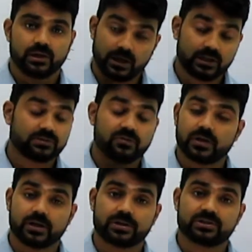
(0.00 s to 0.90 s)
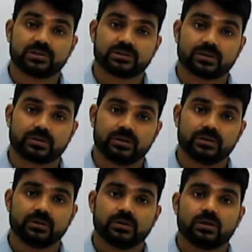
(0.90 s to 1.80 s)
That is a very interesting circuit
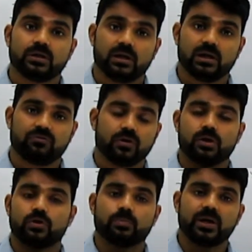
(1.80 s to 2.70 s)
followed